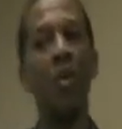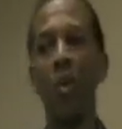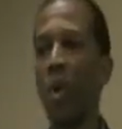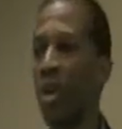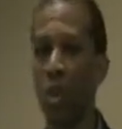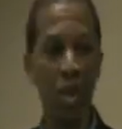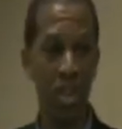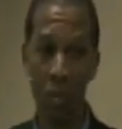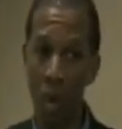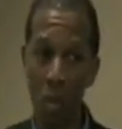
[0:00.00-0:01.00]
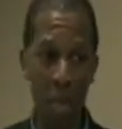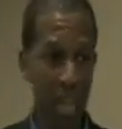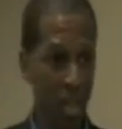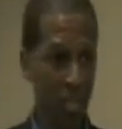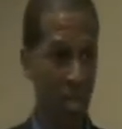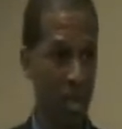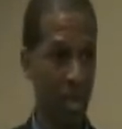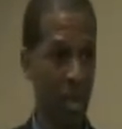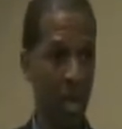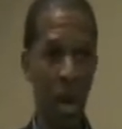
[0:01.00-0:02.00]
Whether it was the momentum
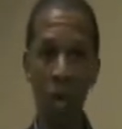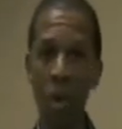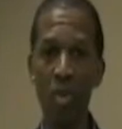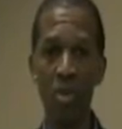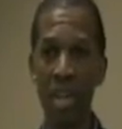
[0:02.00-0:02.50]
or whether